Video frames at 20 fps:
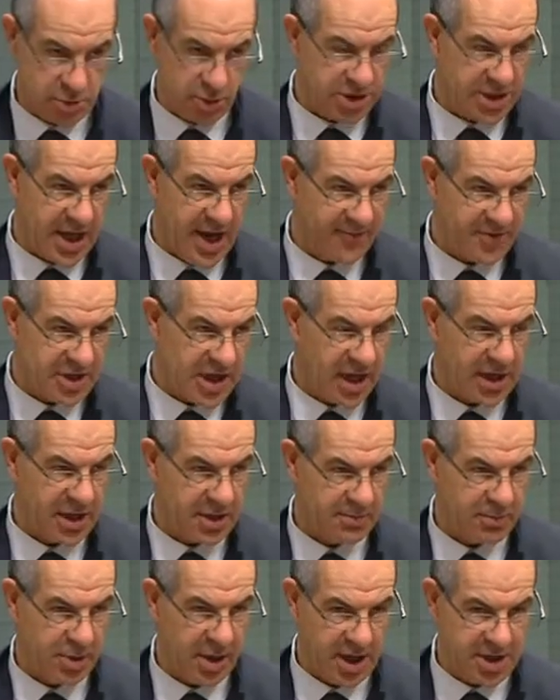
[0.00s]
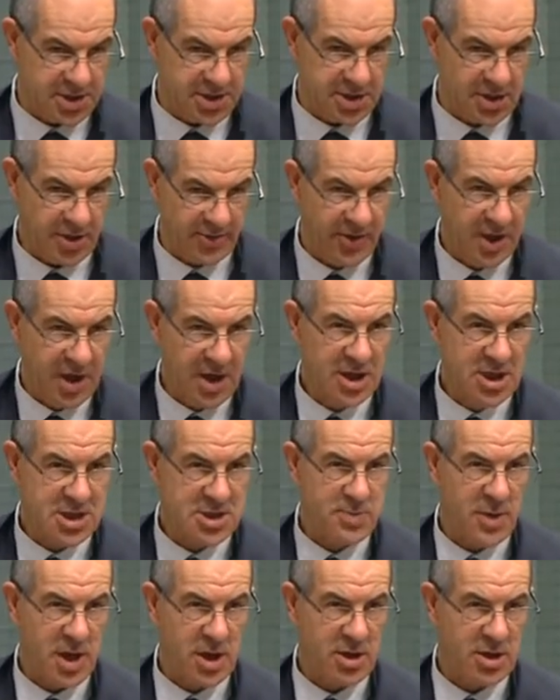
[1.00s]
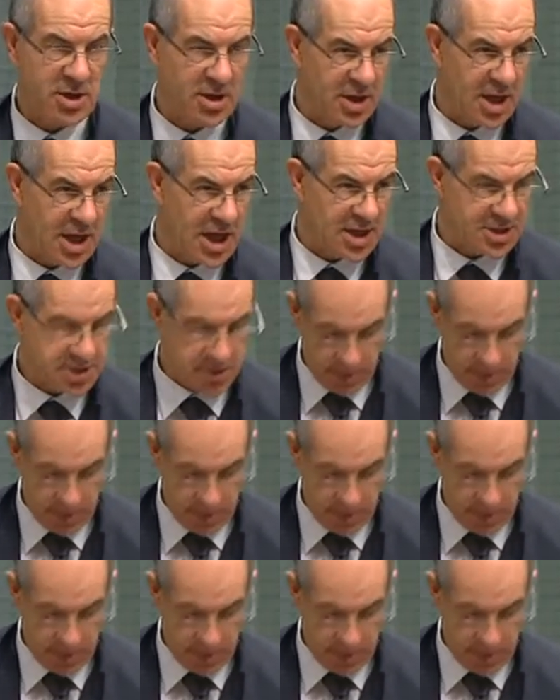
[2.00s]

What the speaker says: which have taken place, and I've spoken in the House